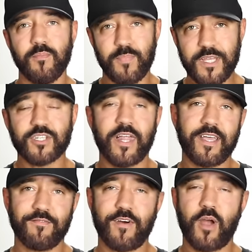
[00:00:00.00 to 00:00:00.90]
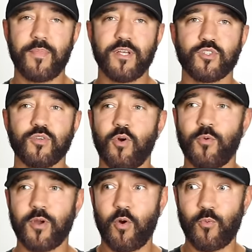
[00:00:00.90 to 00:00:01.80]
beach like environments where
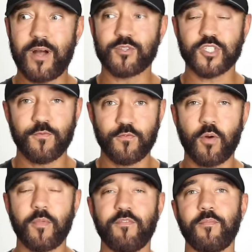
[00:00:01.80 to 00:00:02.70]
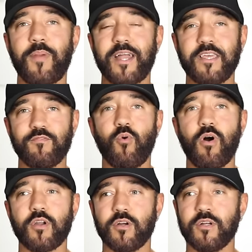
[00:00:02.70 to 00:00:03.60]
we're around some form of a body of
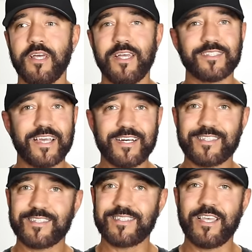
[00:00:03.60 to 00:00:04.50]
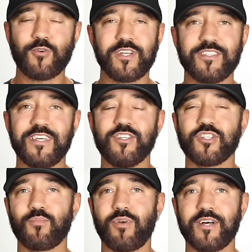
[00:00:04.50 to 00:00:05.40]
water, it's like a
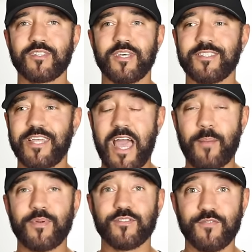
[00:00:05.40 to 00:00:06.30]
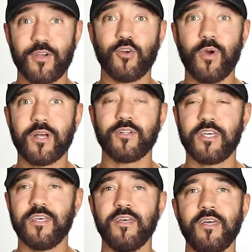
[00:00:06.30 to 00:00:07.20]
synchronization process that happens very quickly,